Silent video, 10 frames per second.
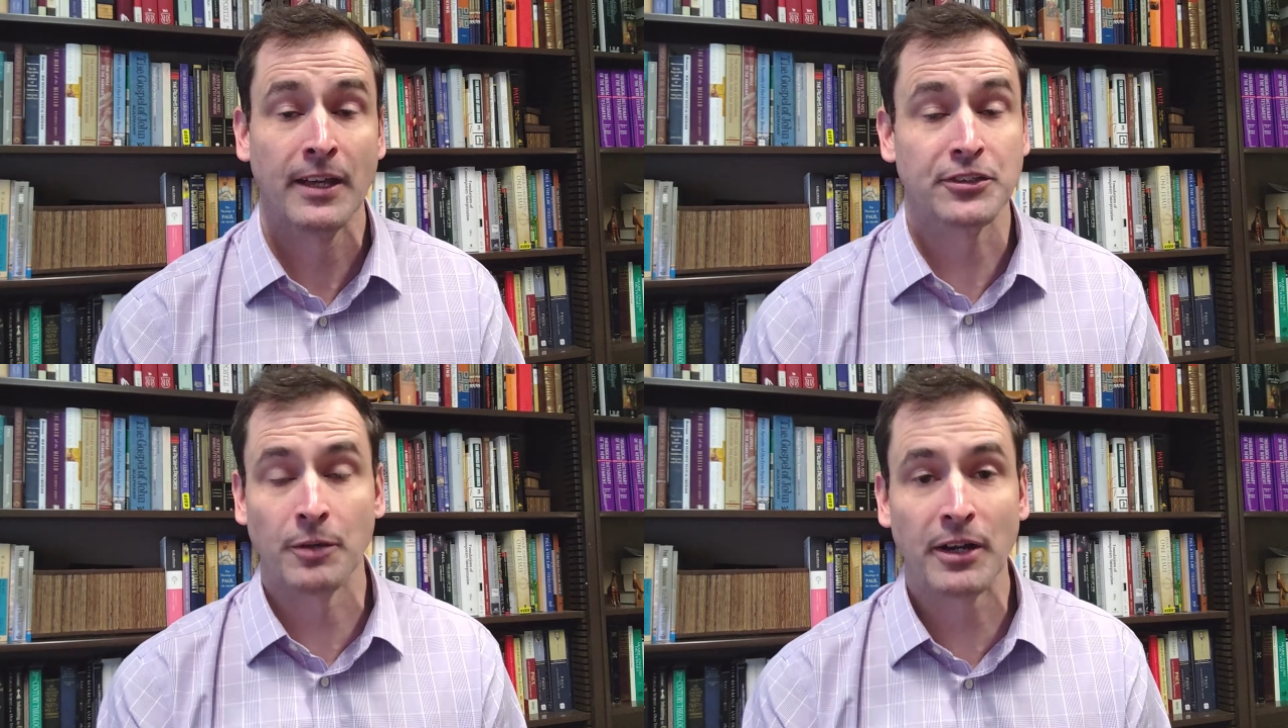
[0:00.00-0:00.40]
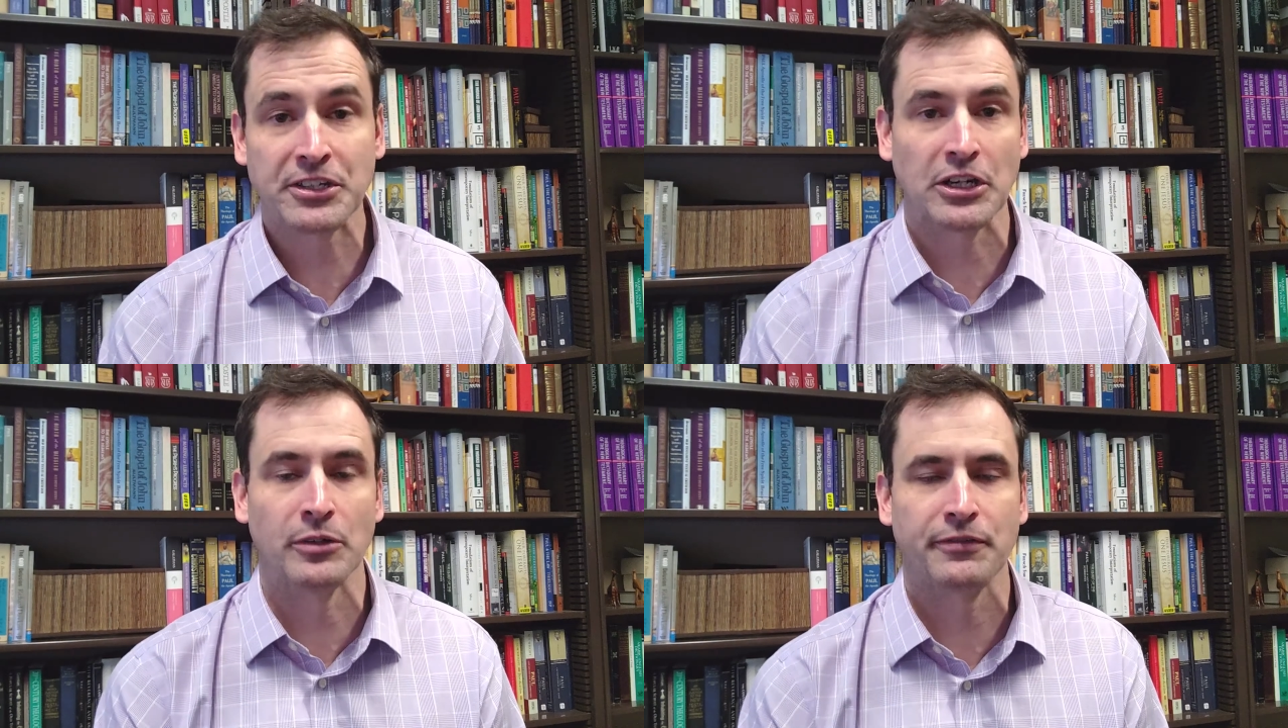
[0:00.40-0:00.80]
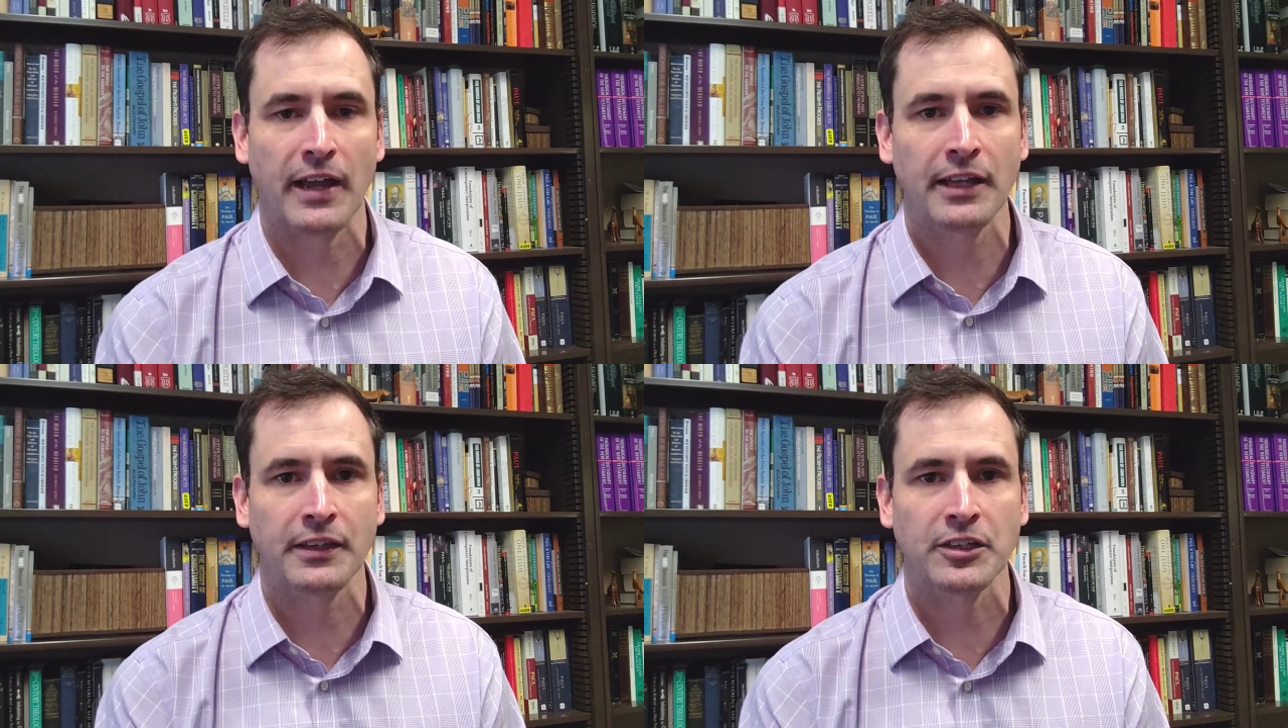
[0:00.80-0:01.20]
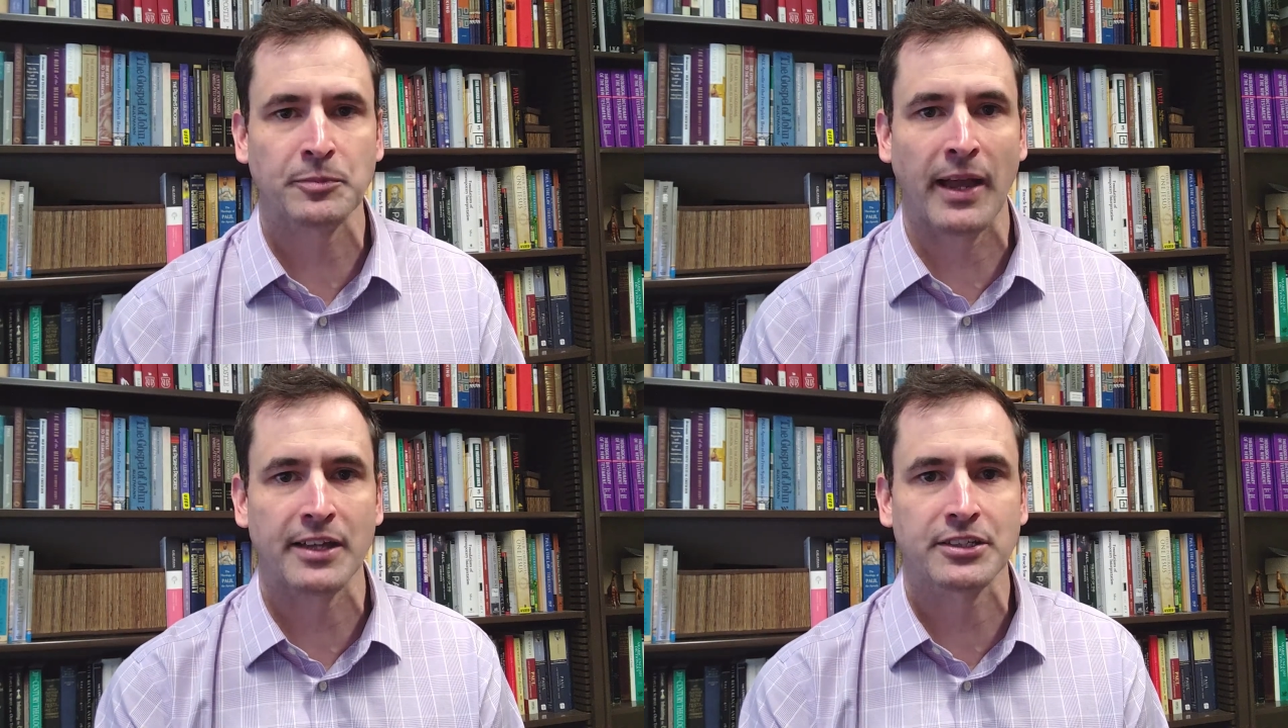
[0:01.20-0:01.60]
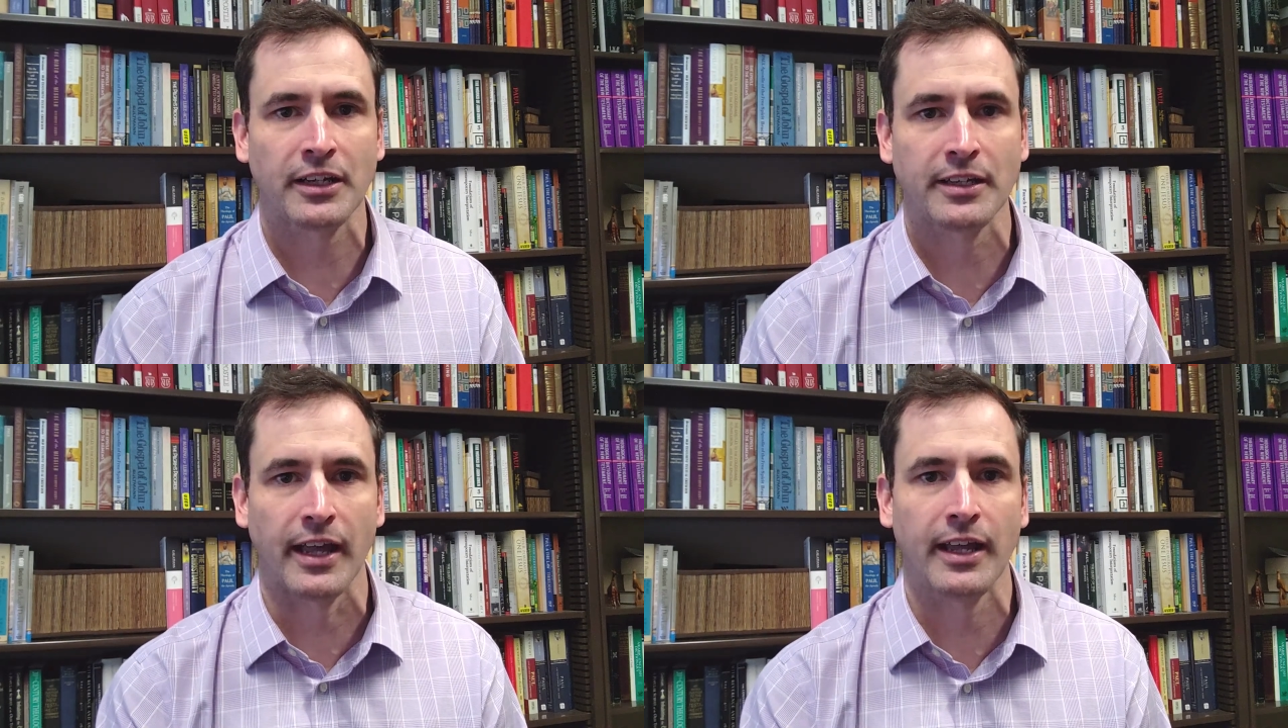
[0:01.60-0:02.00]
So much so, in fact, that this past
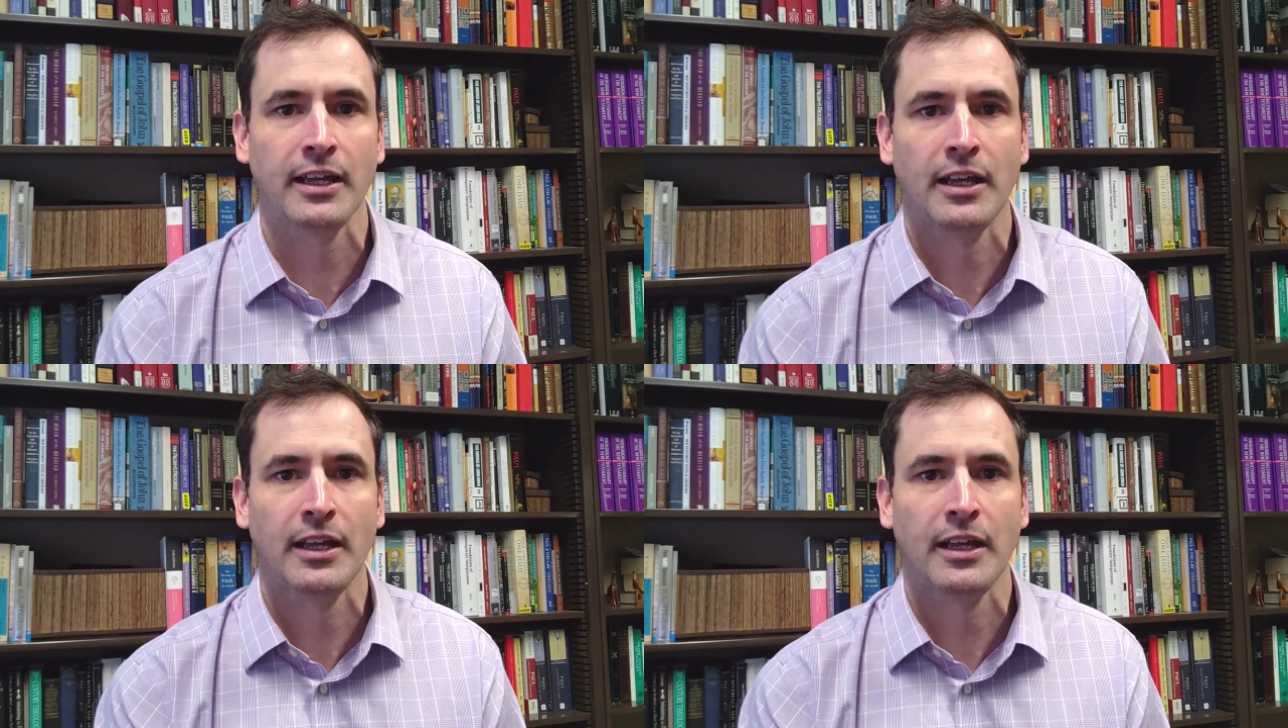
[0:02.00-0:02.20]
Sunday,